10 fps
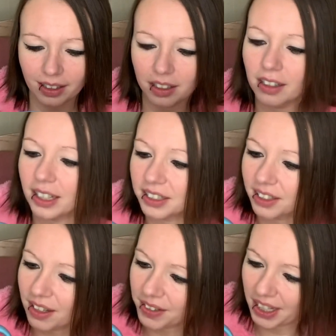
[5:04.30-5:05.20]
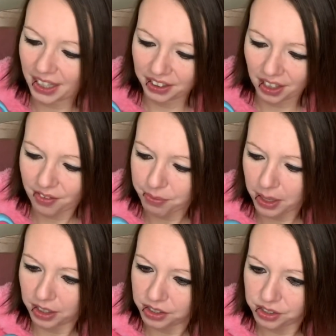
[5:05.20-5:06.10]
Oh, I love it. I love
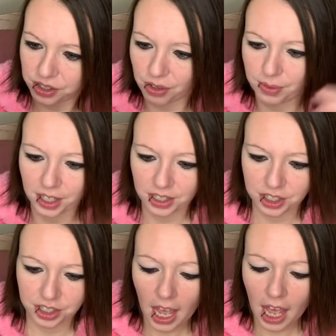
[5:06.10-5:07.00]
mugs so much.